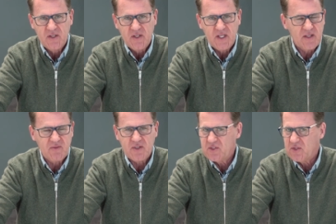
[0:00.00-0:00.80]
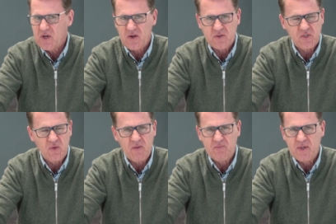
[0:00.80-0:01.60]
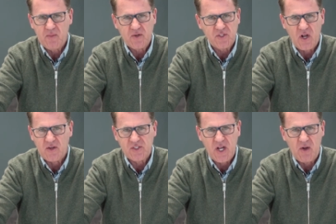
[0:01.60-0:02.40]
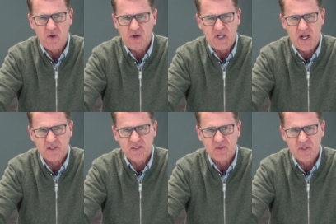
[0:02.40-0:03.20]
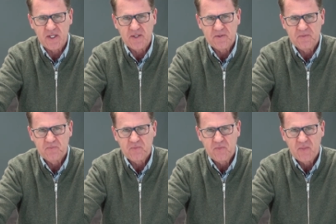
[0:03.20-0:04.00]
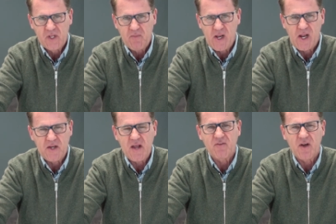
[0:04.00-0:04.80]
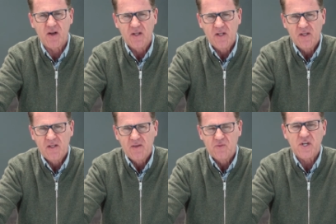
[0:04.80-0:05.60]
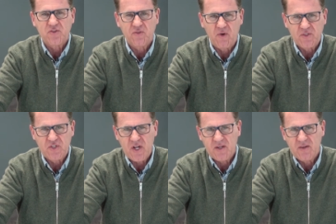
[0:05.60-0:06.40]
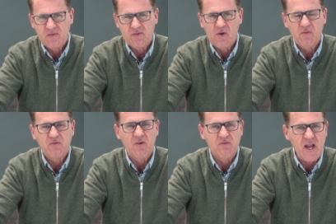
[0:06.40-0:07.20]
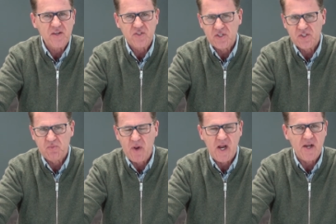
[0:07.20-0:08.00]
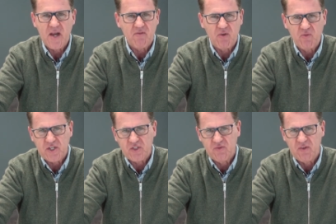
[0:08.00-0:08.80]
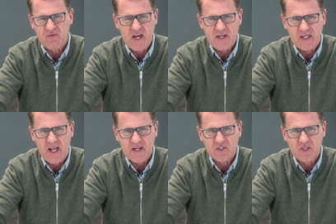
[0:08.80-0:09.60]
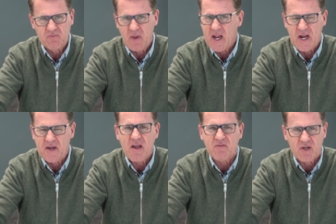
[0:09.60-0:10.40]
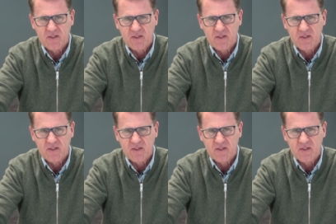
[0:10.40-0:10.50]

even to those who have been most hostile or unkind to me. May I never wish for, for, for vengeance. May I never wish for vindication. May I never